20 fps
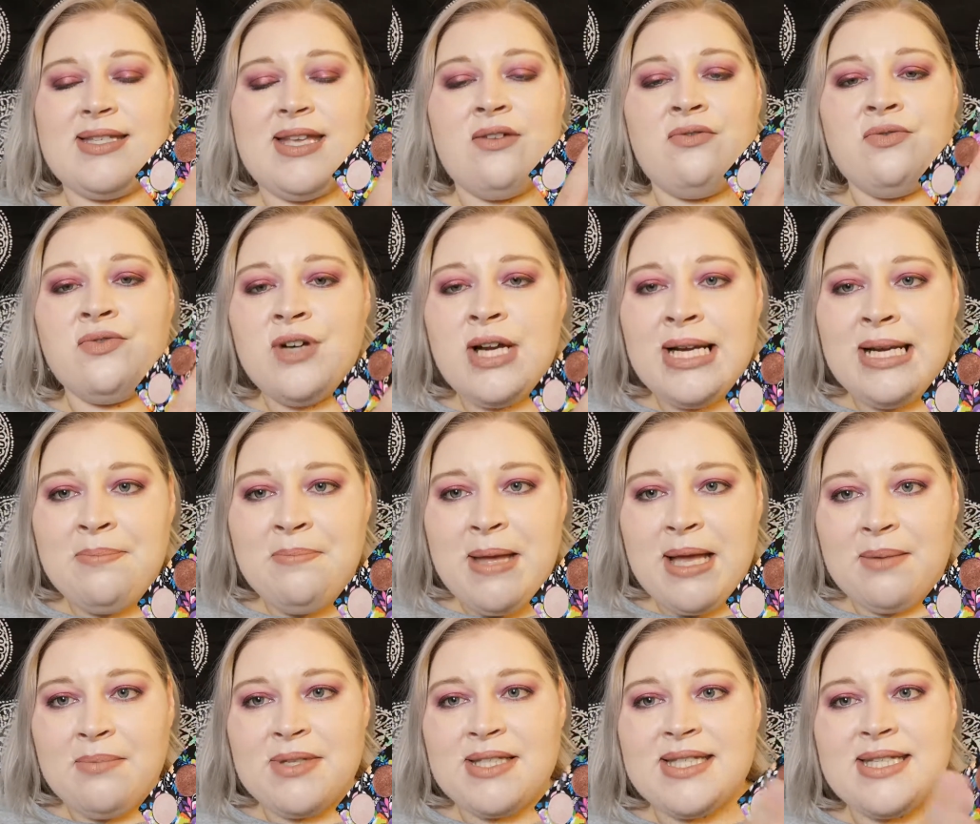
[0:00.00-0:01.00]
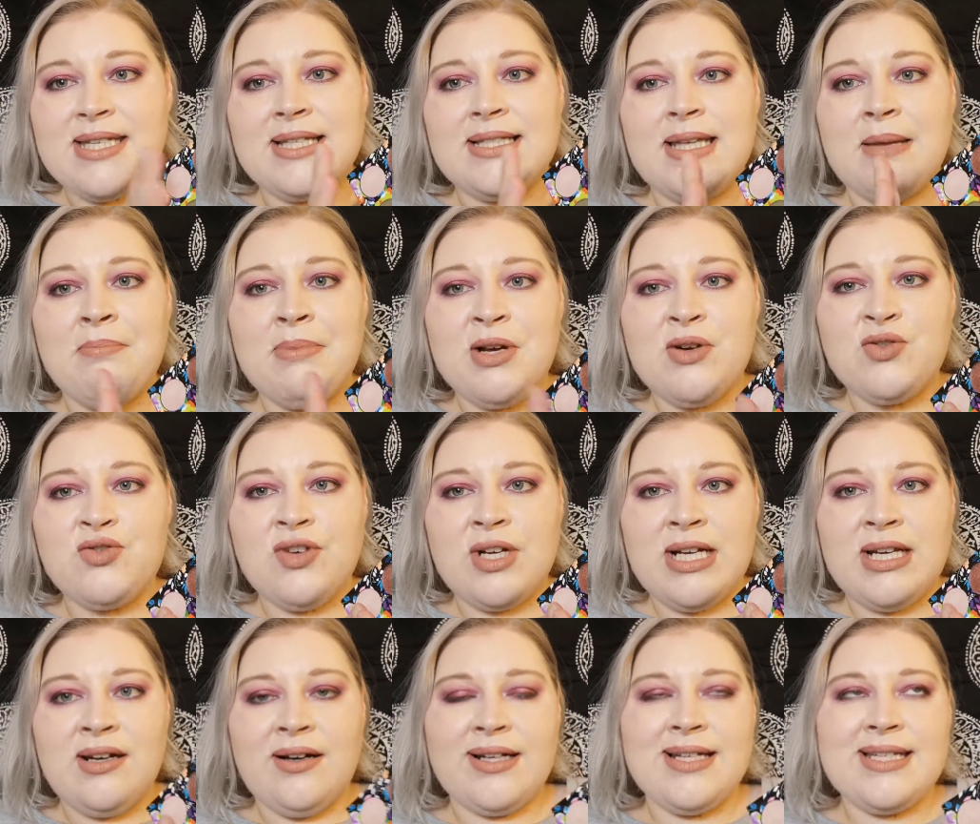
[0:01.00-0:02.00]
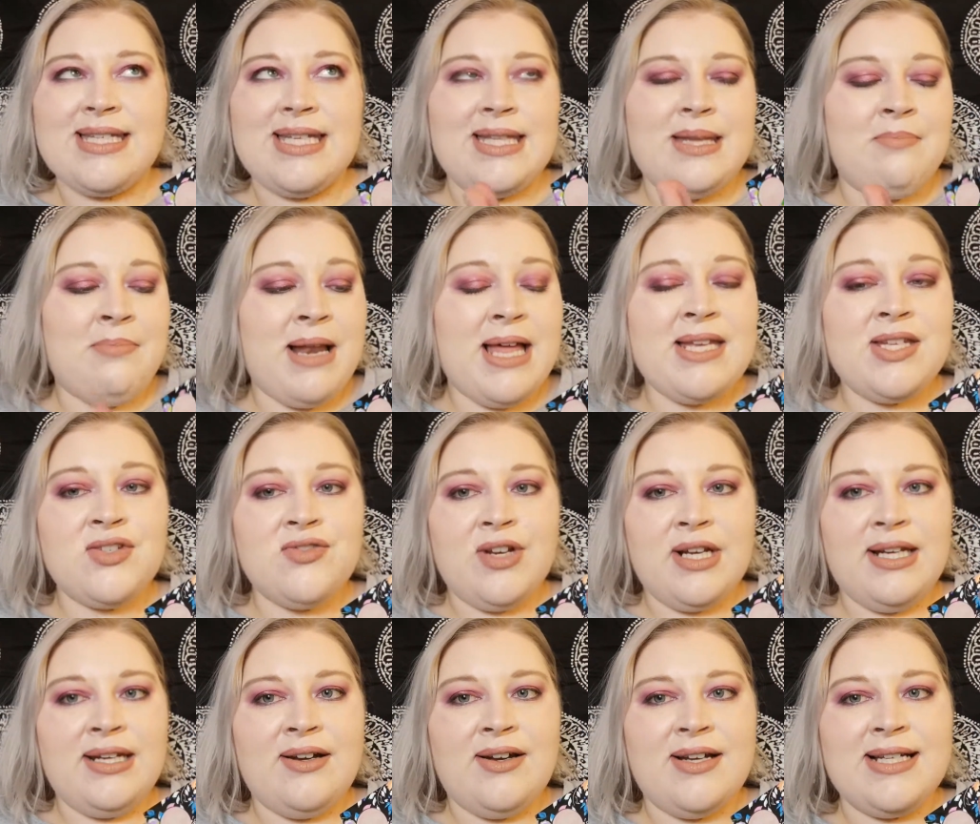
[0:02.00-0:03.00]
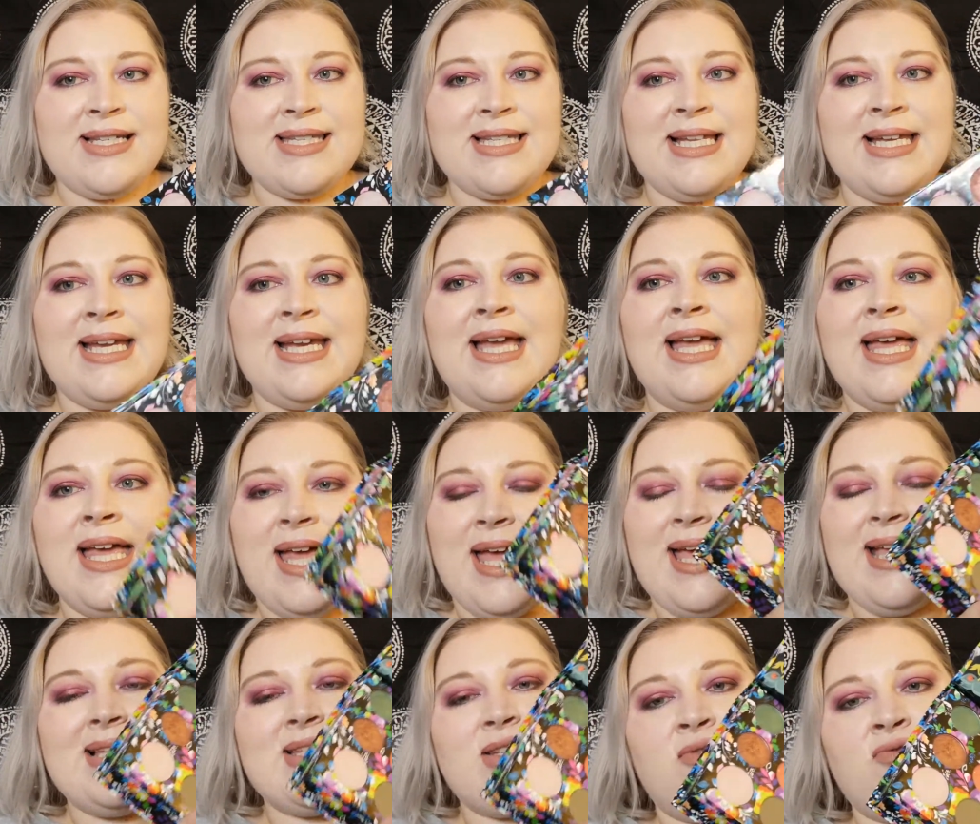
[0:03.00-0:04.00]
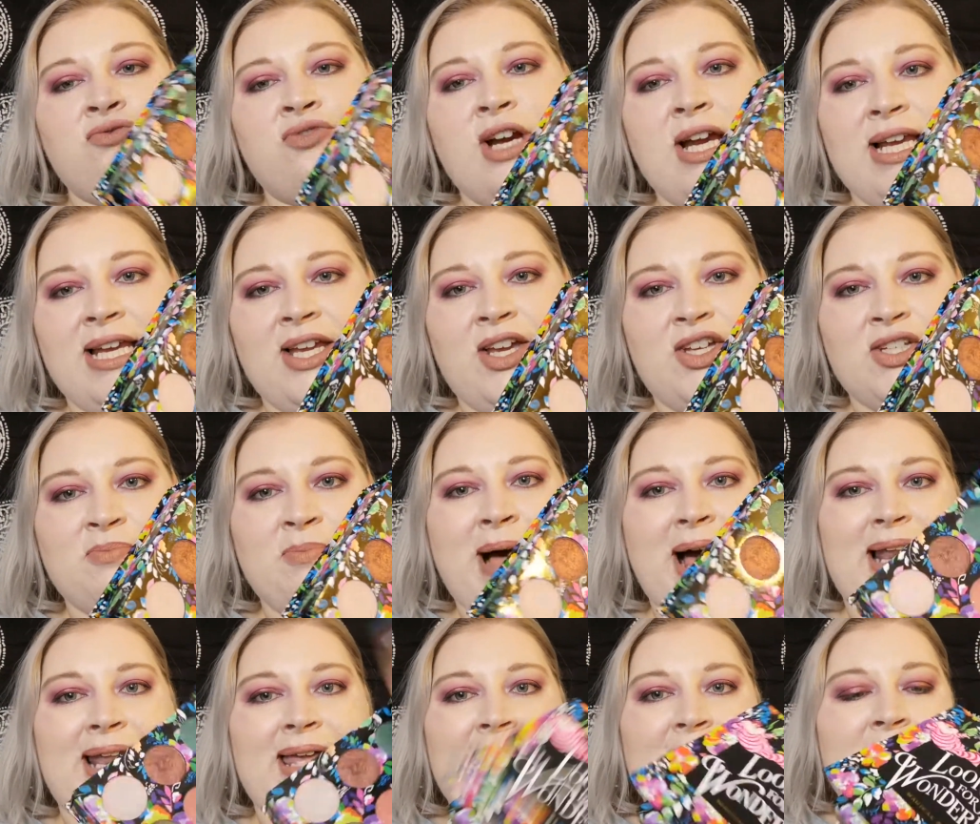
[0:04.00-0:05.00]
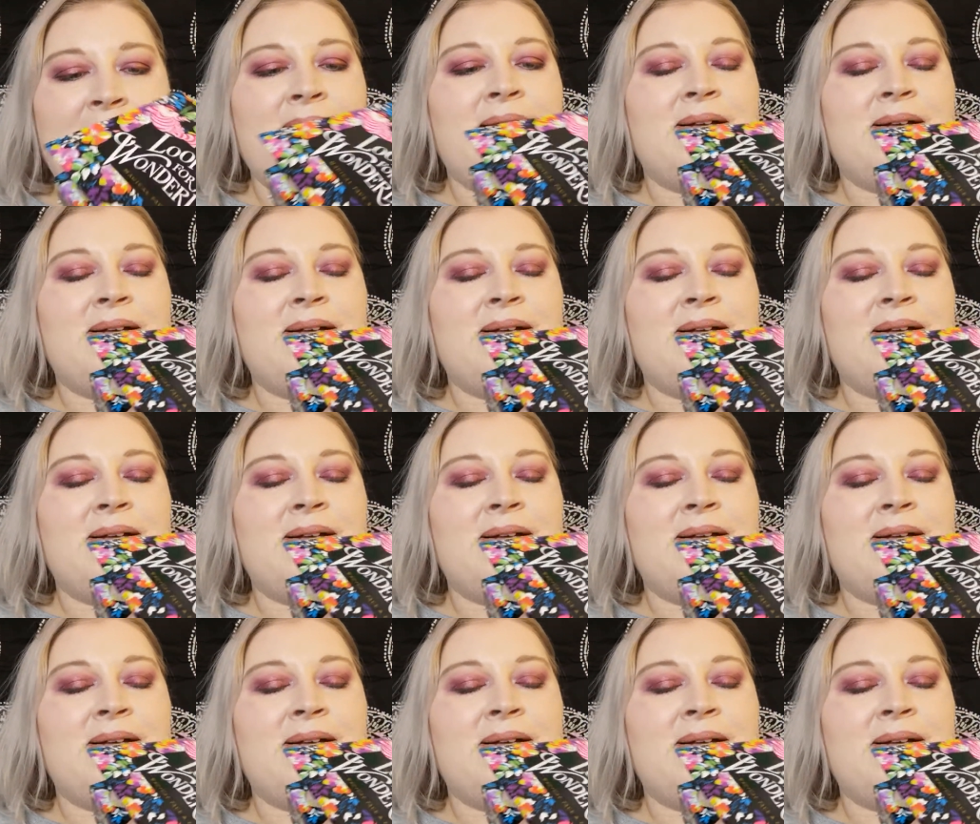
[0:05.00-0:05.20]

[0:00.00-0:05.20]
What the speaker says: They're really pigmented, they build really nicely, they blend really nicely. It's a really good palette.